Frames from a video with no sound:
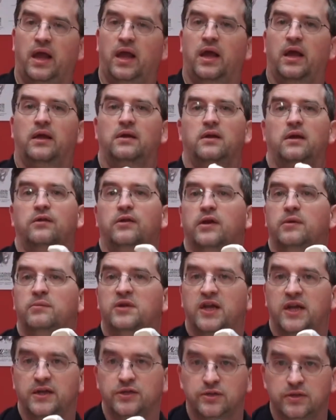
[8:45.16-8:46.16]
and
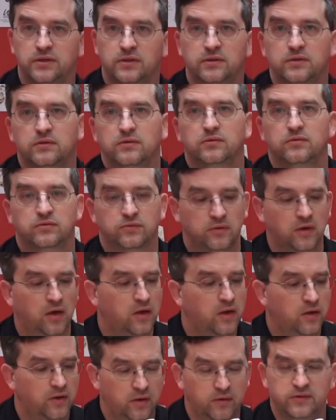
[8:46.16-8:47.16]
elimination,
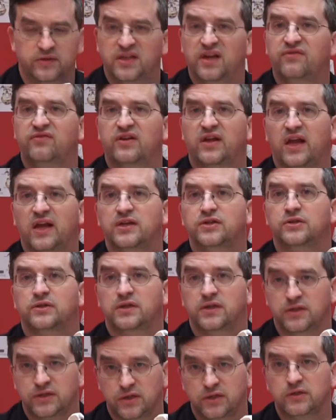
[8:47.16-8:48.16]

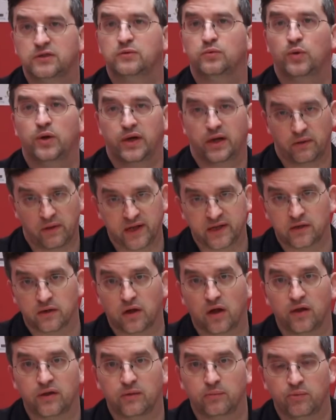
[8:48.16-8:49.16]
defecation issues, what I like
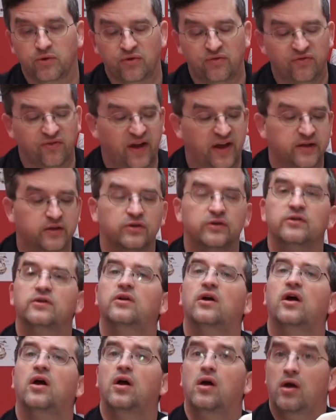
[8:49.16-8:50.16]
to call the poo
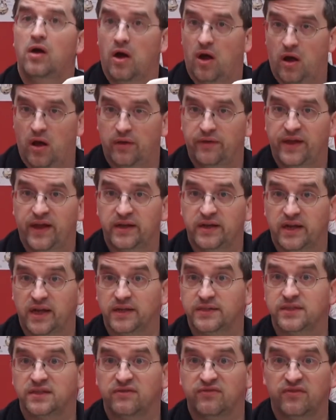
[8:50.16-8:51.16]
factor. All
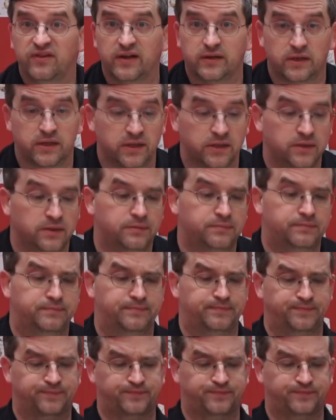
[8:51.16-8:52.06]
that gets affected.